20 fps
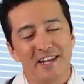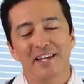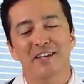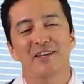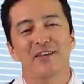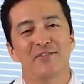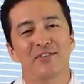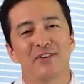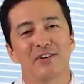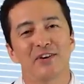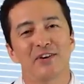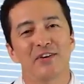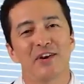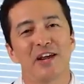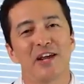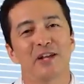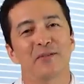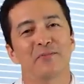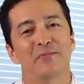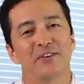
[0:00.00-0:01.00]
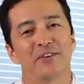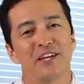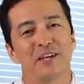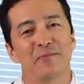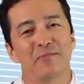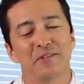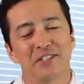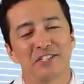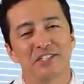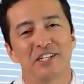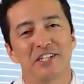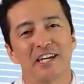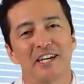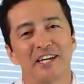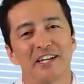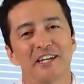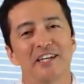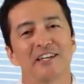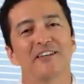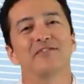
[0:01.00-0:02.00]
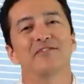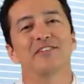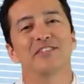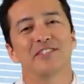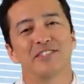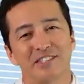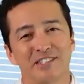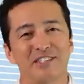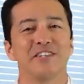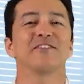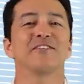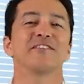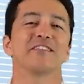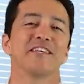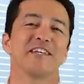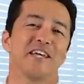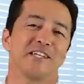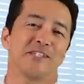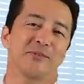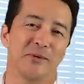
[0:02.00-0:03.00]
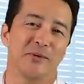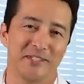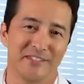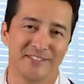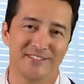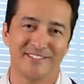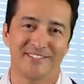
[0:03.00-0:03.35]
thank you for your help, we appreciate it. We'll see you in the next one.